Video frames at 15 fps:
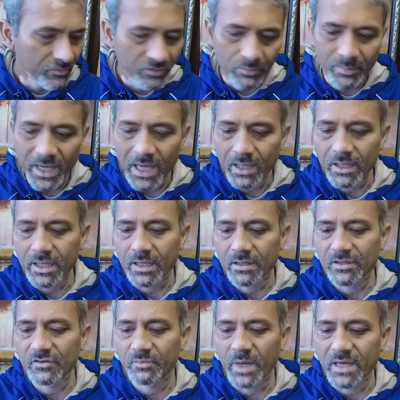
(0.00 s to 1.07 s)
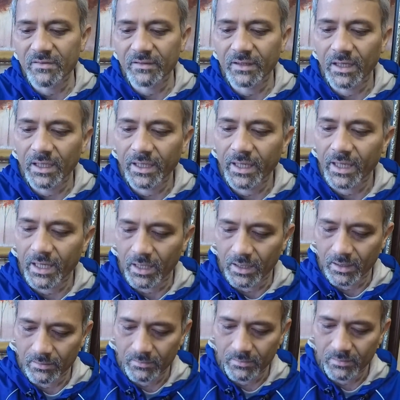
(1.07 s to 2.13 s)
So band heater is basically
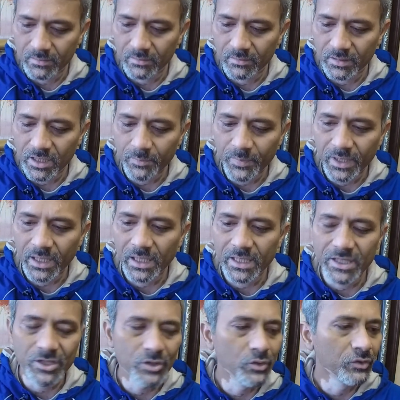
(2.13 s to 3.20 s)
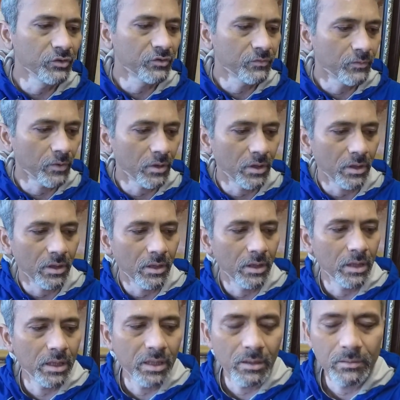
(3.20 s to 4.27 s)
uh, typically used for
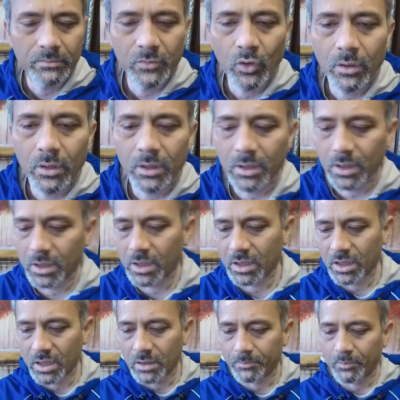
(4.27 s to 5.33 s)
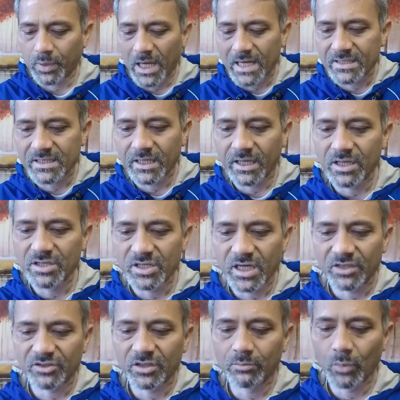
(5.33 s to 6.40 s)
a, uh, a plastic
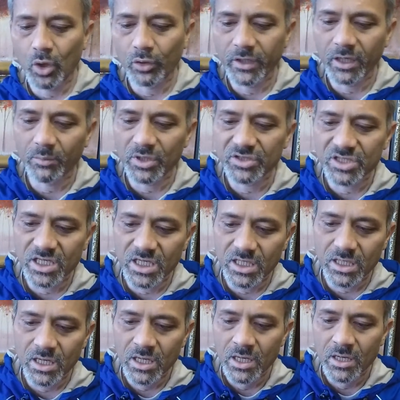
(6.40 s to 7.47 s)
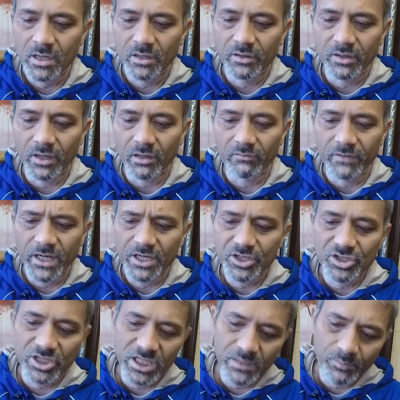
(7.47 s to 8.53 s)
injection molding machine. They are very
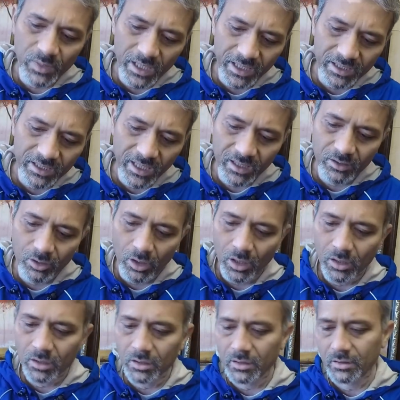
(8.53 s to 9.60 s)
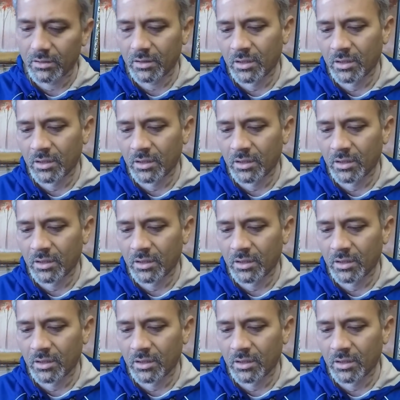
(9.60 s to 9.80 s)
cheap, like $10.